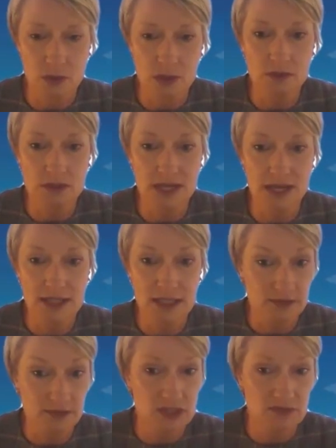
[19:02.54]
well to
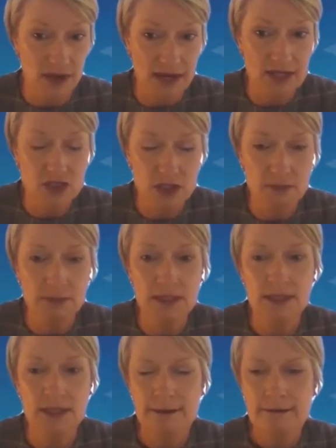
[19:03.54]
anti-VEGF-A
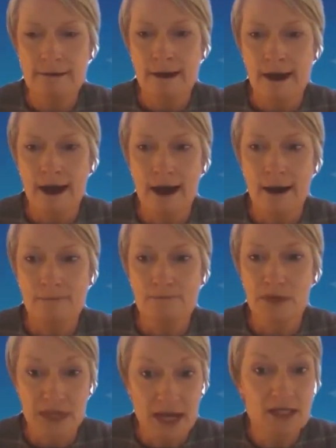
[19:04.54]
treatment.
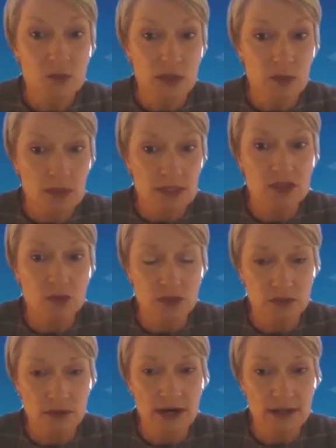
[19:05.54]
But that is where we saw the
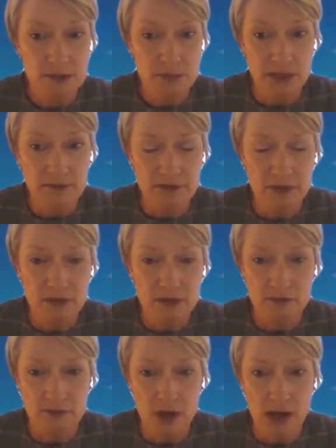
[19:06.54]
greatest benefit
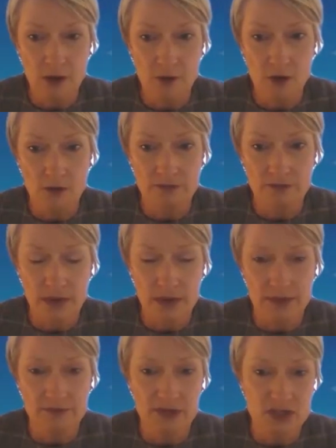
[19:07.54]
of
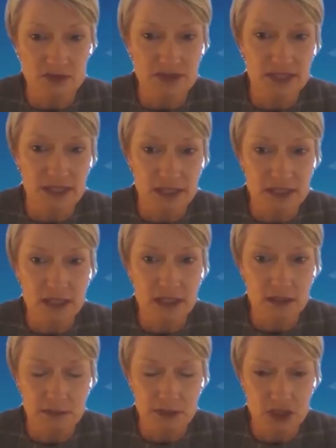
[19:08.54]
the VEGF-C and D
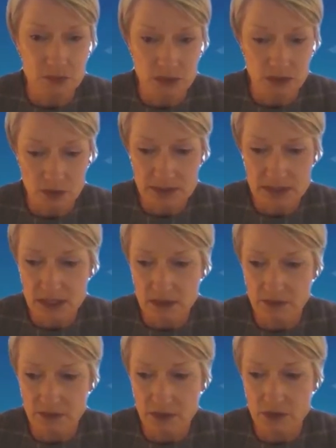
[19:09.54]
inhibition with
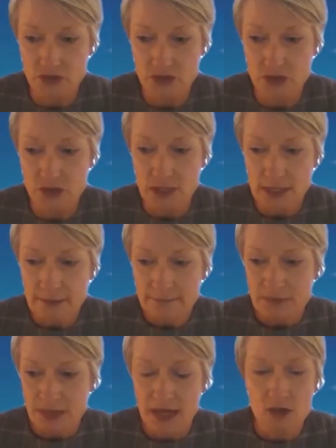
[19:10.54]
OPT302.
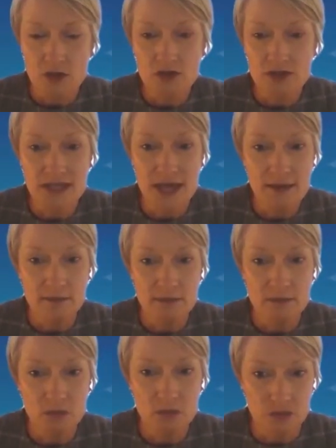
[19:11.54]
And across that
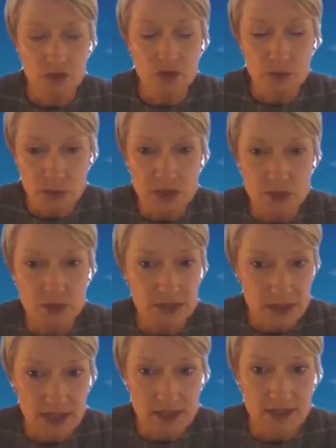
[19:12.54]
group, which
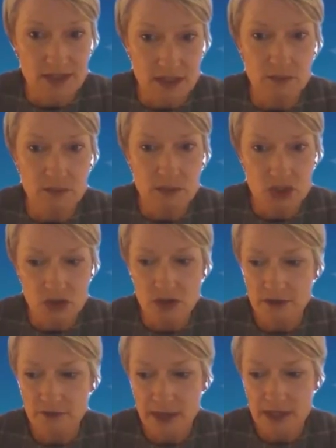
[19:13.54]
was, as I said, the
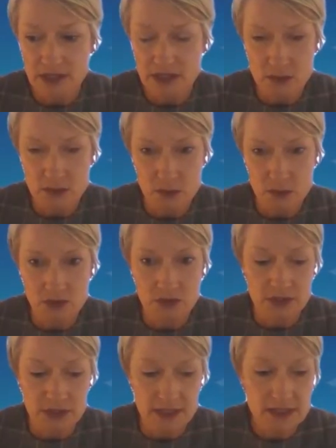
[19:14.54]
majority of patients that was
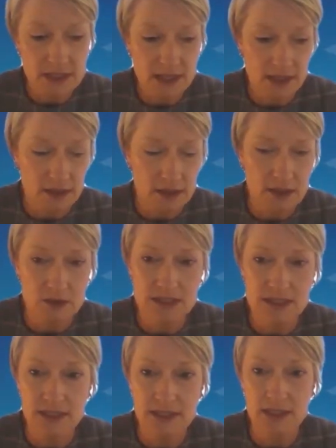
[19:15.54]
recruited into that clinical
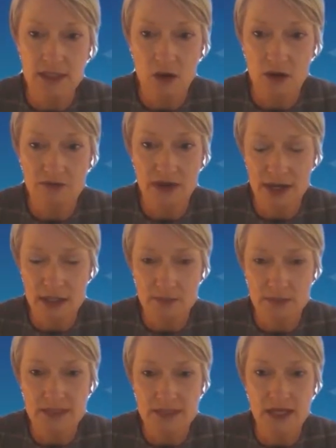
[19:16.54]
study, over
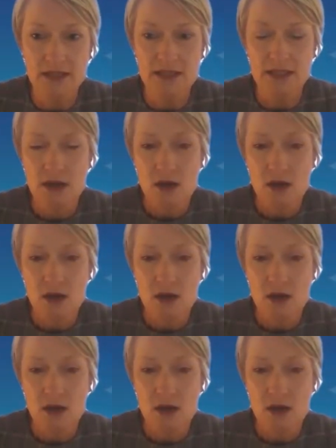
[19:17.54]
80%,